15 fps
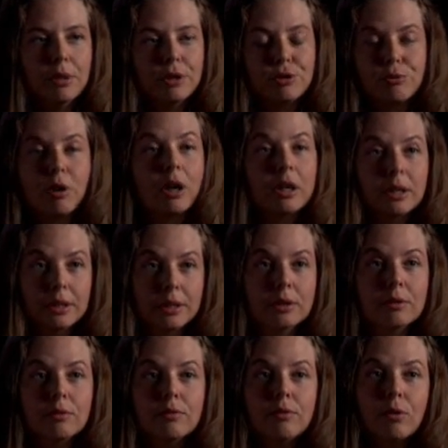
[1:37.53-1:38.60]

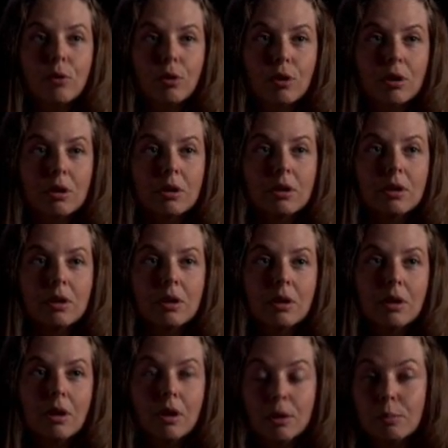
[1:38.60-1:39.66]
struggling for
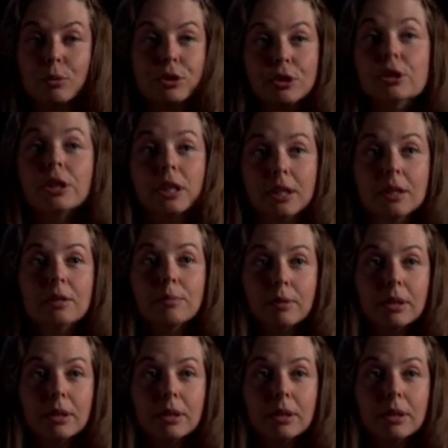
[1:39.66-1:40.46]
an opportunity,